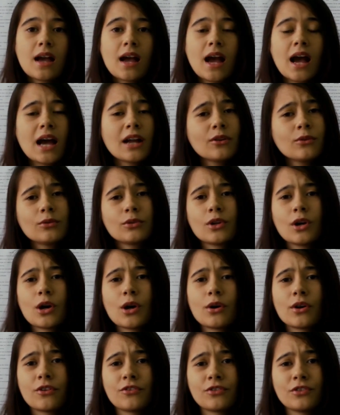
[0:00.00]
I don't
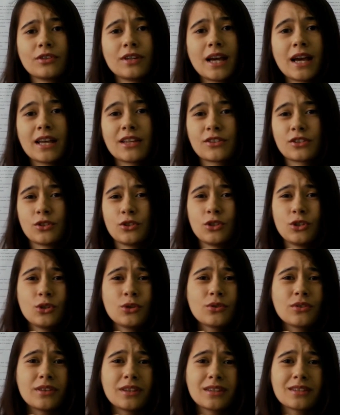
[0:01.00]
know if you guys knew
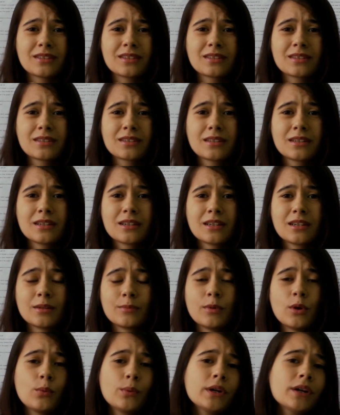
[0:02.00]
this,
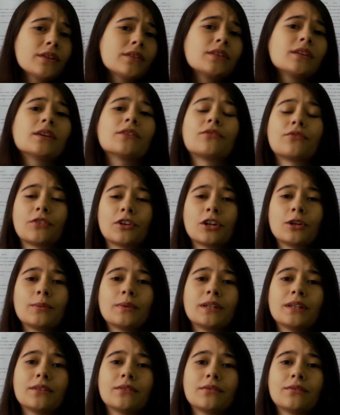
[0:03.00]
but we're the
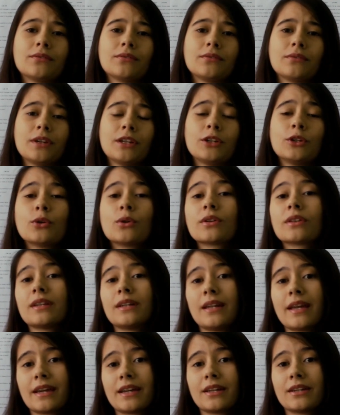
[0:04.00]
affirmative and you're the
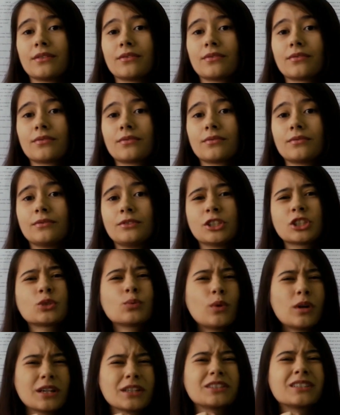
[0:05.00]
negative. Just
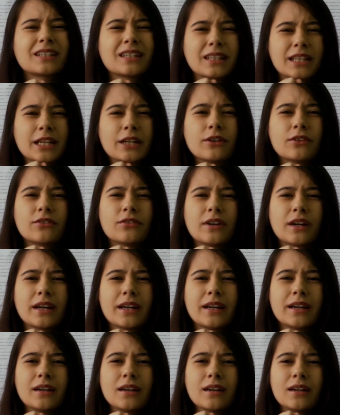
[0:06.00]
wanted to
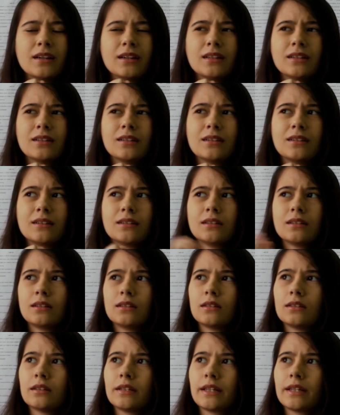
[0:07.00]
clarify.
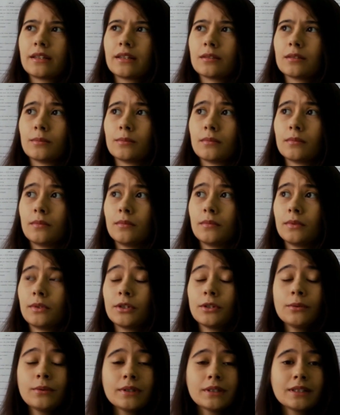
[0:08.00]
Like,
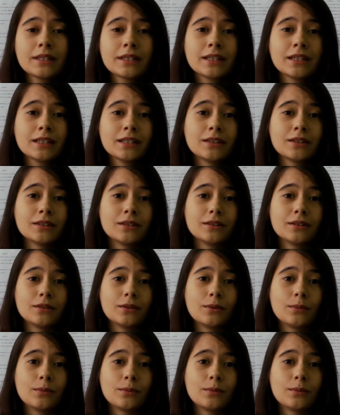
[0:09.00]
you're really gonna